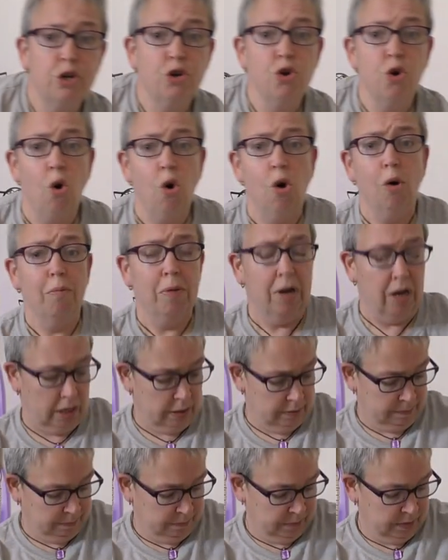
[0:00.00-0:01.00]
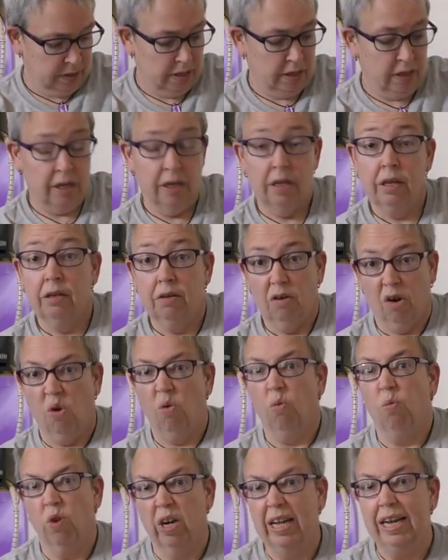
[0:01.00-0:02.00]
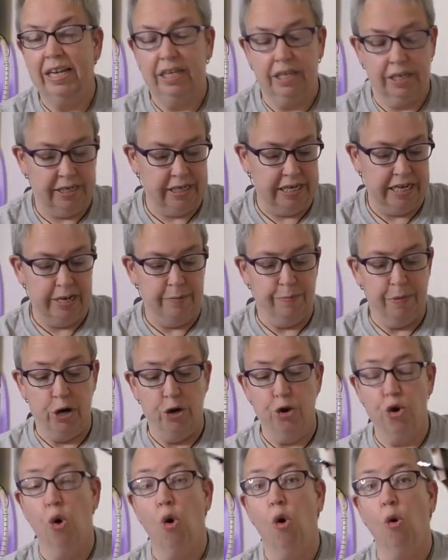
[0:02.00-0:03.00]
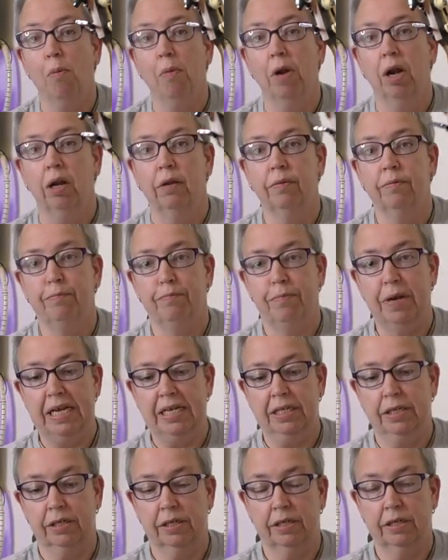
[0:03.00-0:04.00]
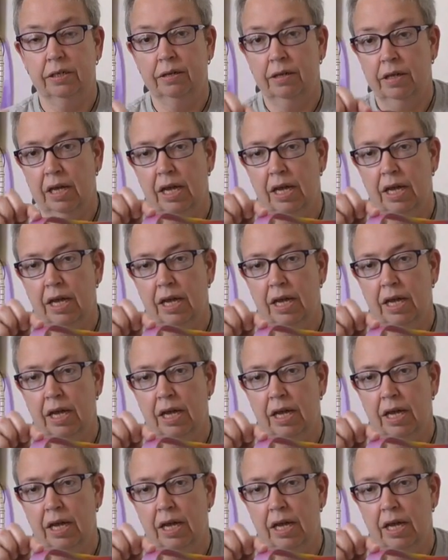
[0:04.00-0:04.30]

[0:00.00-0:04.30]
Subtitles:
a normal, or what I'd deem a normal bass,